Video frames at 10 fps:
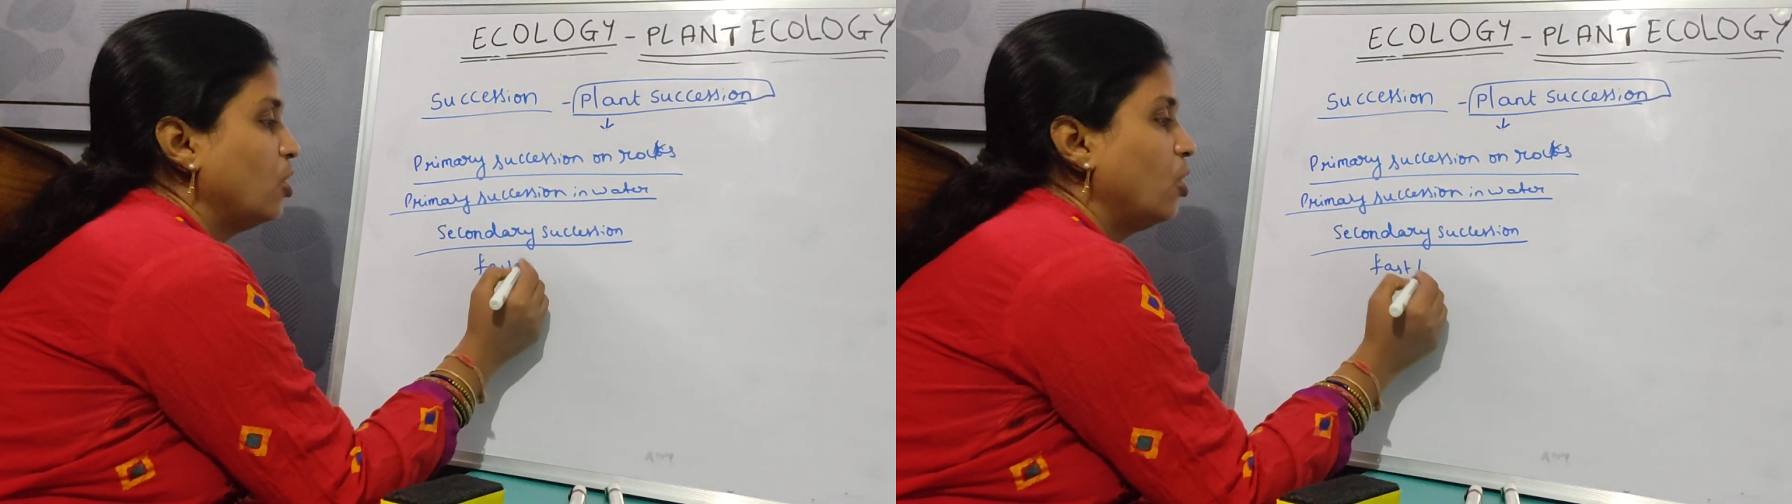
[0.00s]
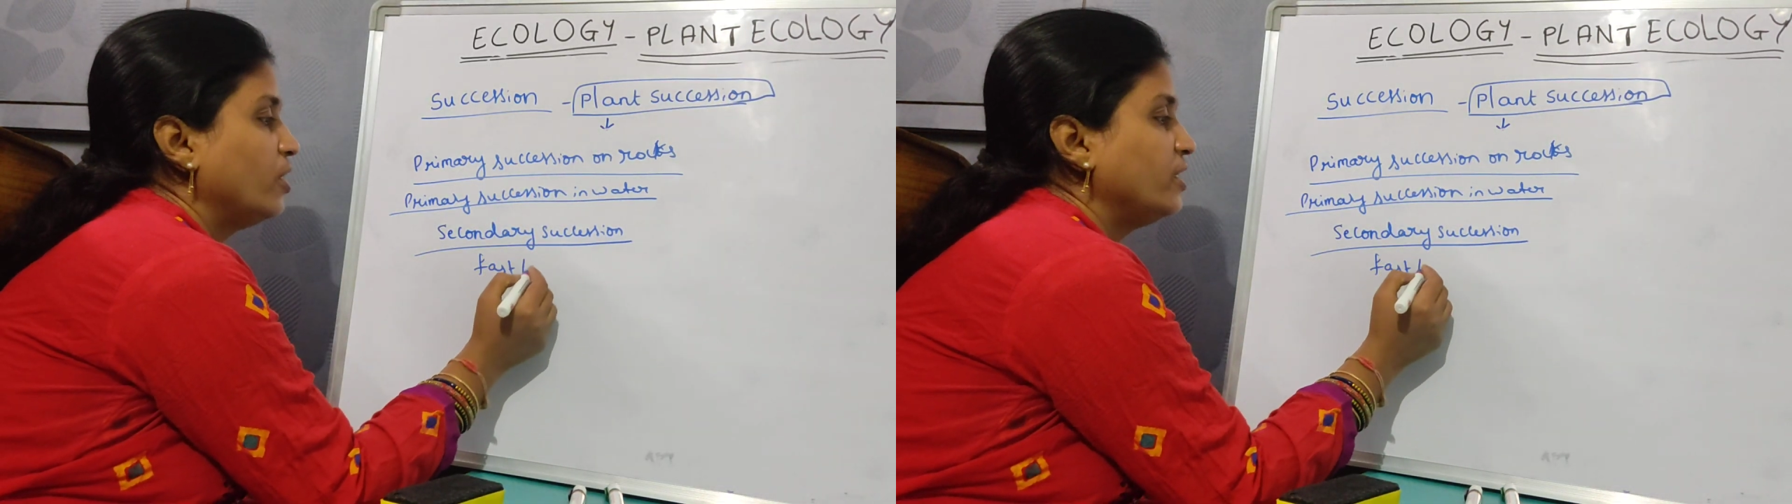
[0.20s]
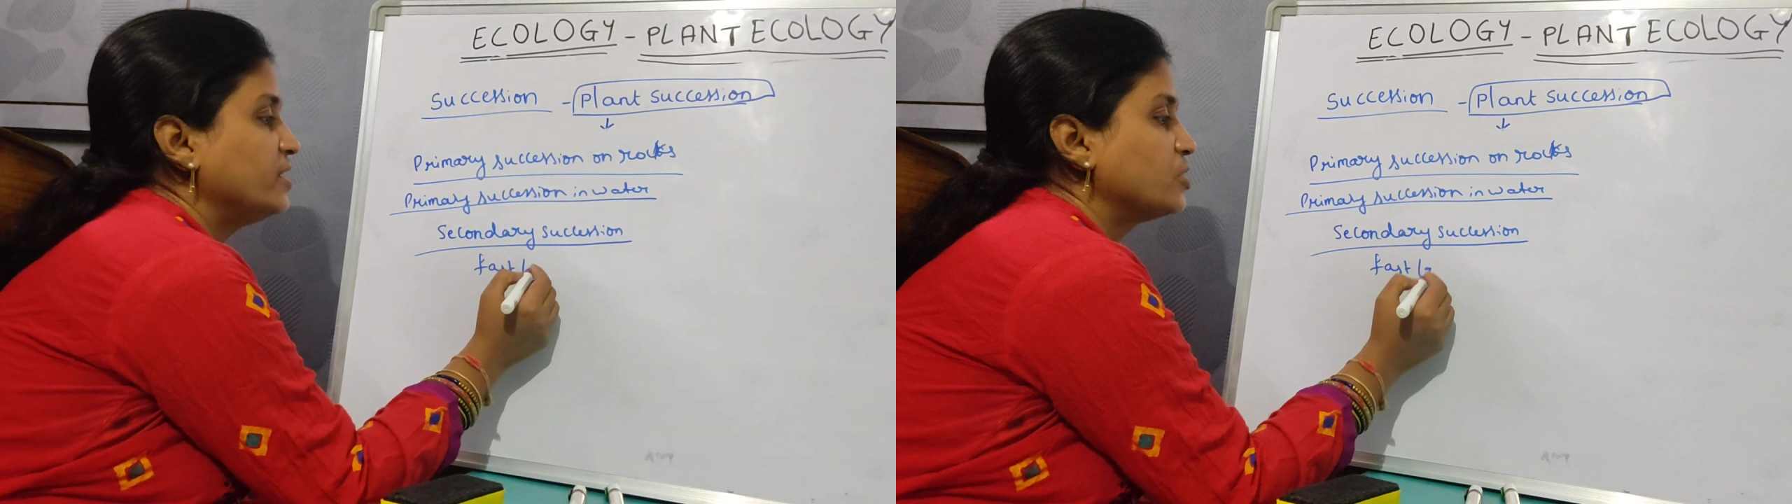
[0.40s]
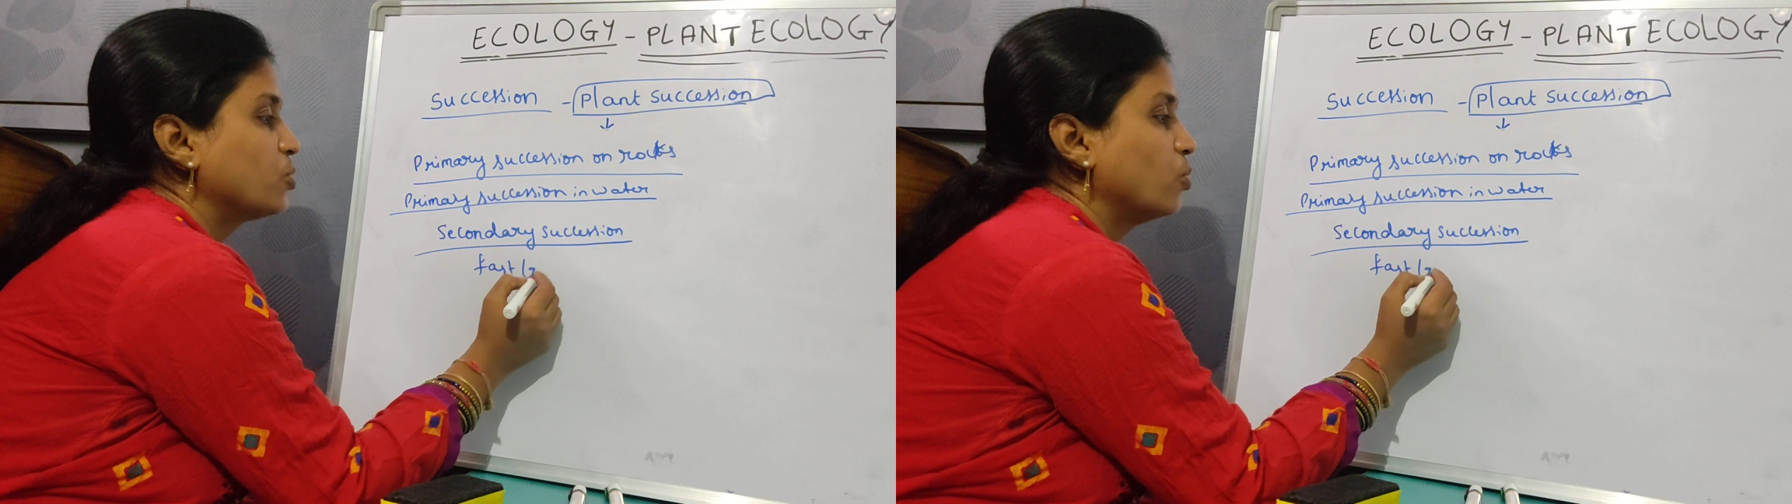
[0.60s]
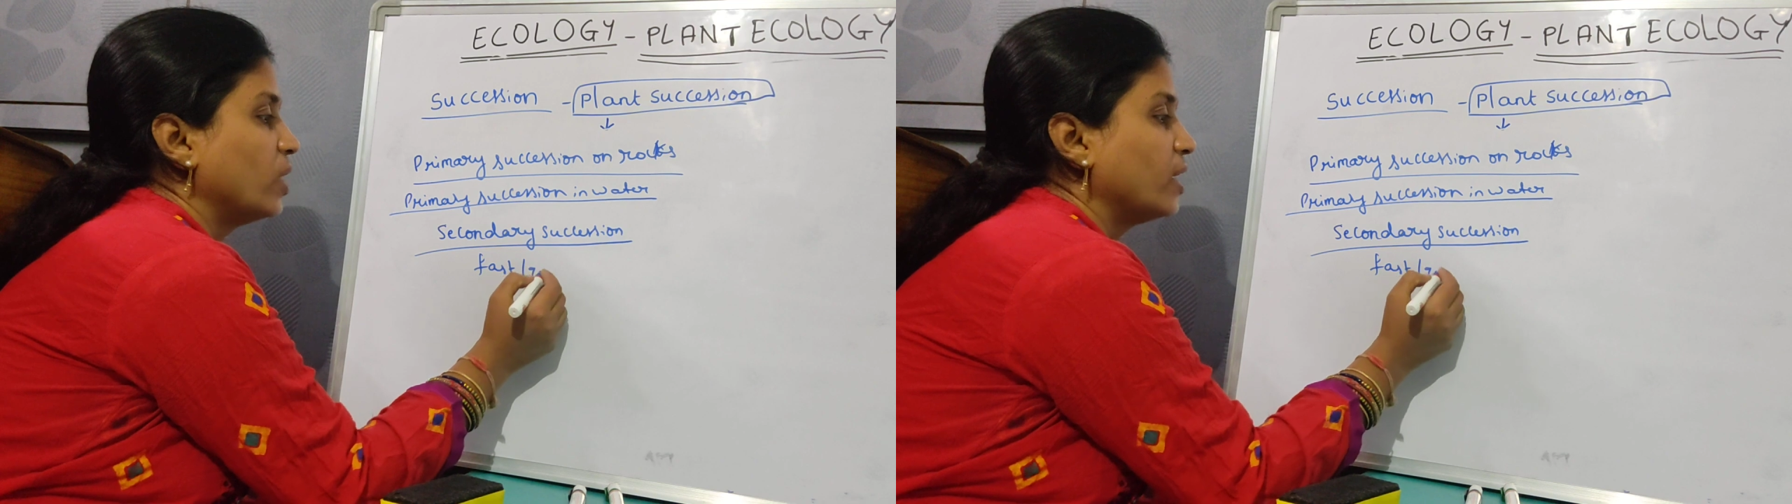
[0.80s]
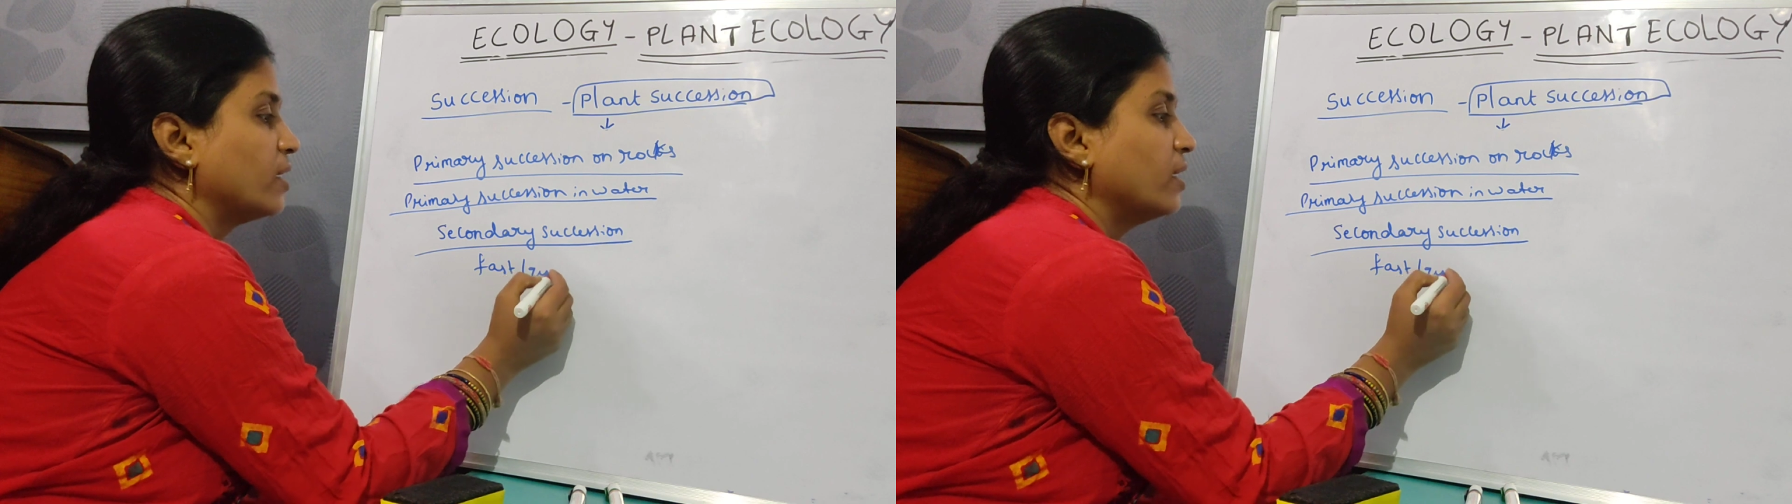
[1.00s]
or it is quick.